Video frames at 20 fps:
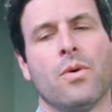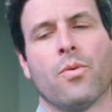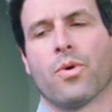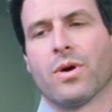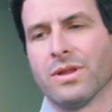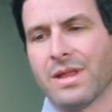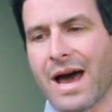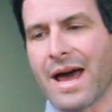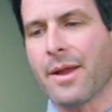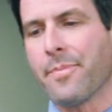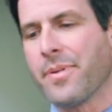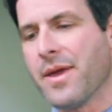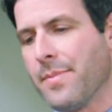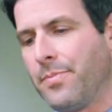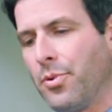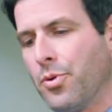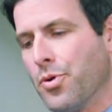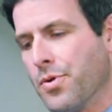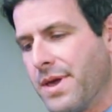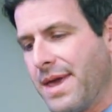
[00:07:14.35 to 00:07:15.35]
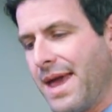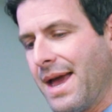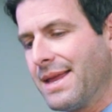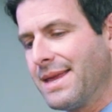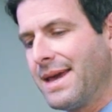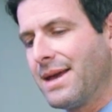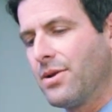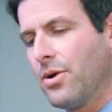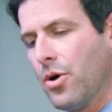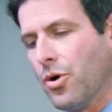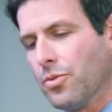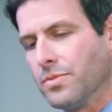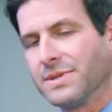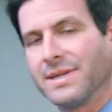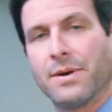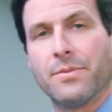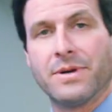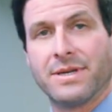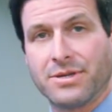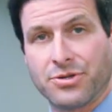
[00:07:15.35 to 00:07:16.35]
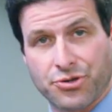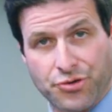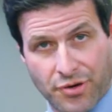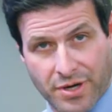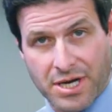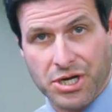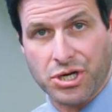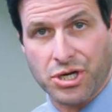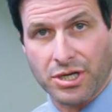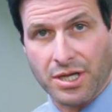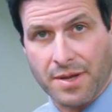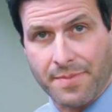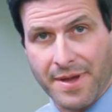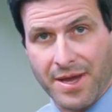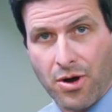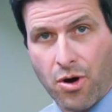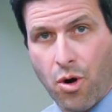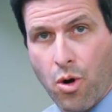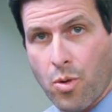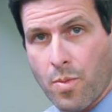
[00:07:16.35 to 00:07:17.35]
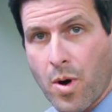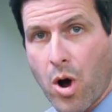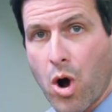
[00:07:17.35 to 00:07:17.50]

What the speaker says: where a lot of people who can't get homes that would traditionally be home